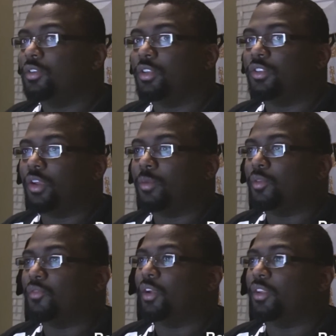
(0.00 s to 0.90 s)
Let's talk
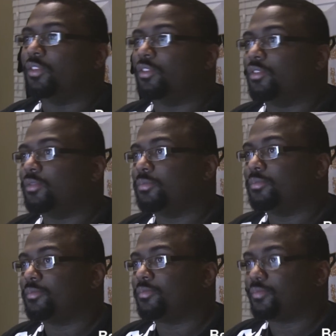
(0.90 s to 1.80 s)
about the fights.
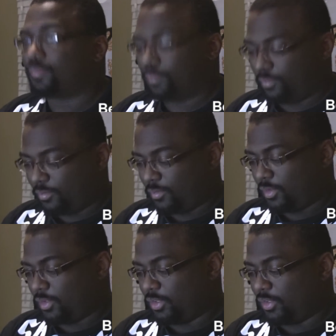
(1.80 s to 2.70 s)

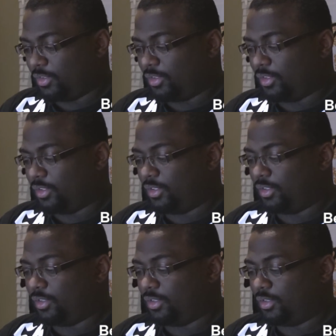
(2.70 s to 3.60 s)
Let's
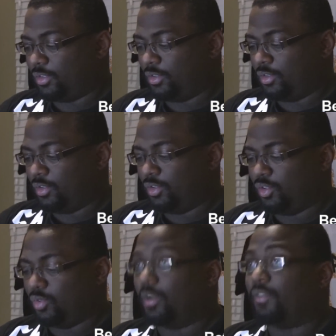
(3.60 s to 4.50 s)
see,
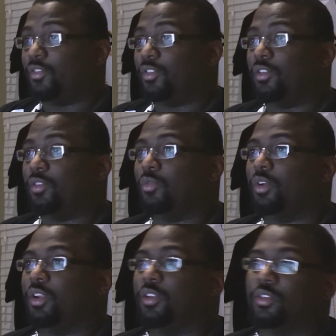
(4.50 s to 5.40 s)
UFC.
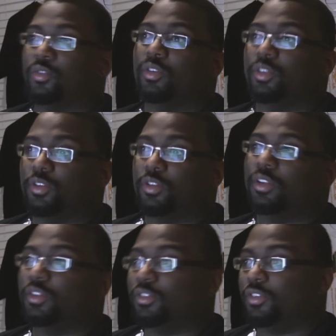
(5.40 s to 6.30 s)
We're gonna look at the
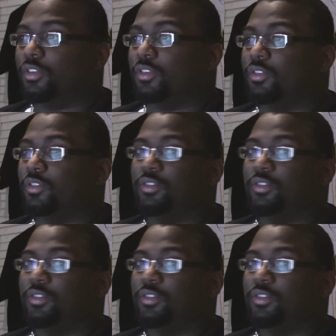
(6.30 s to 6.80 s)
list here.